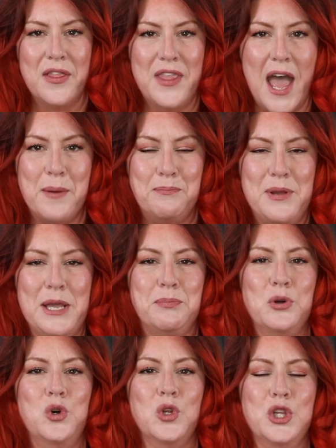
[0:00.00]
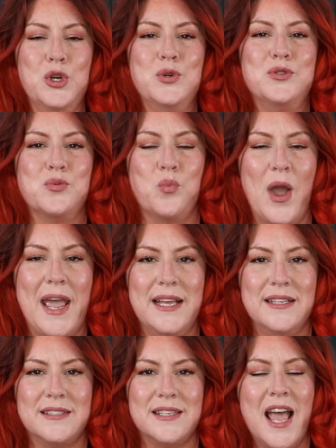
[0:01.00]
that people who lose
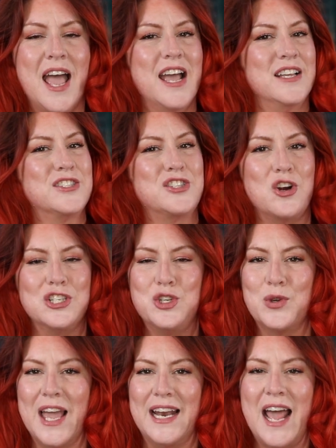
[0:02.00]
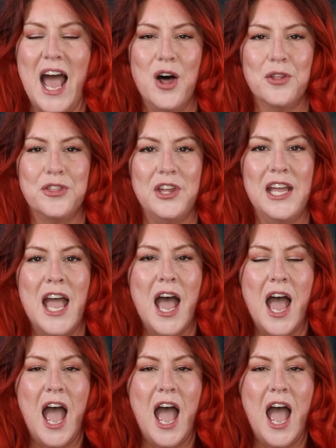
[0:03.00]
weight and start to get healthy